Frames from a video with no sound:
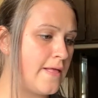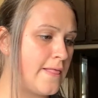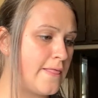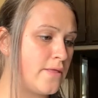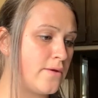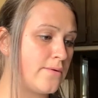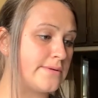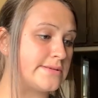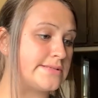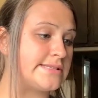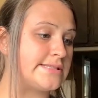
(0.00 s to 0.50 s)

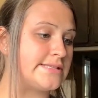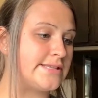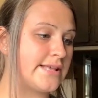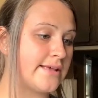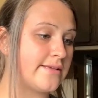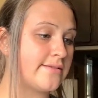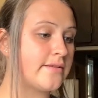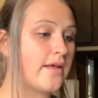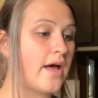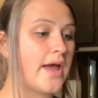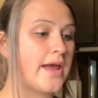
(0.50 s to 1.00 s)
There were
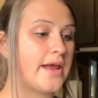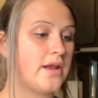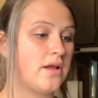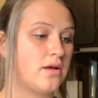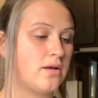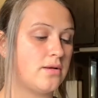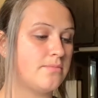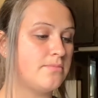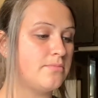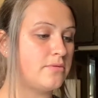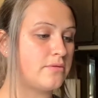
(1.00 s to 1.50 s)
six
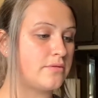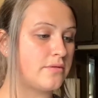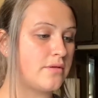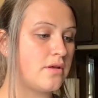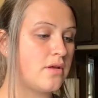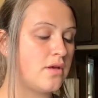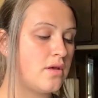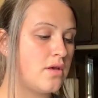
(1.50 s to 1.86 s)
items.